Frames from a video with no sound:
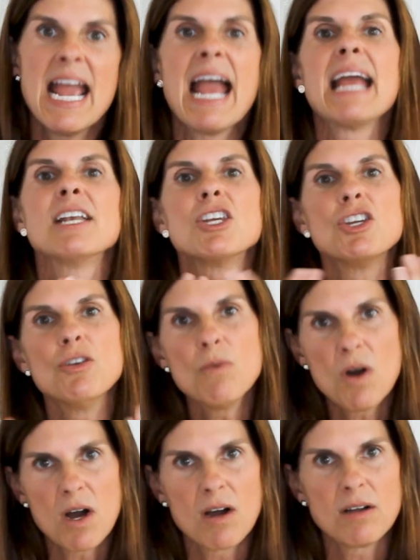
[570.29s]
And you
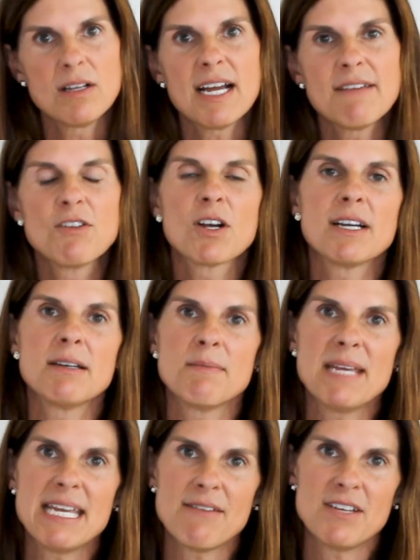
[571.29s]
all are going to
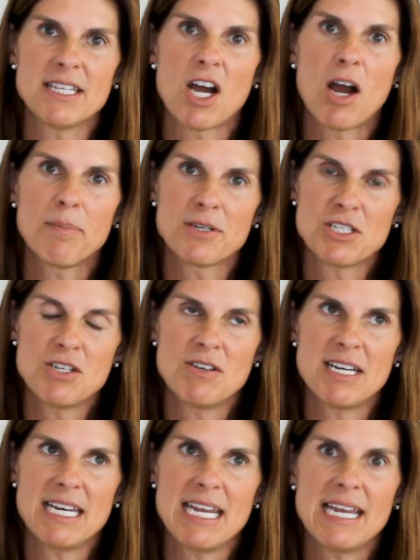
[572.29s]
be given the
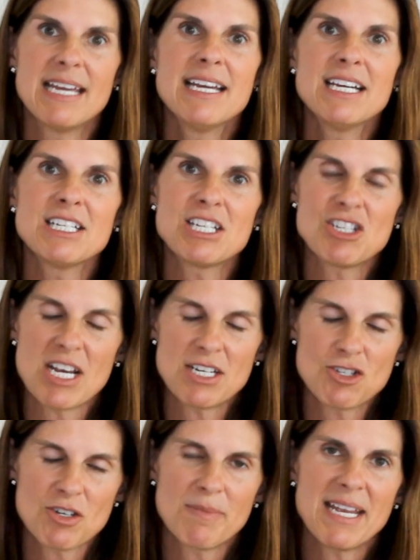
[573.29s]
opportunity to
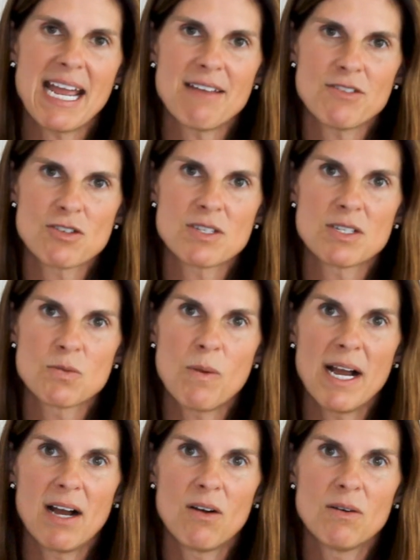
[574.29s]
change your behaviors as
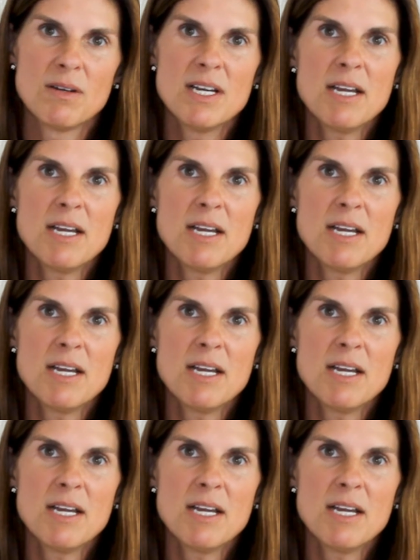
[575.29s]
well.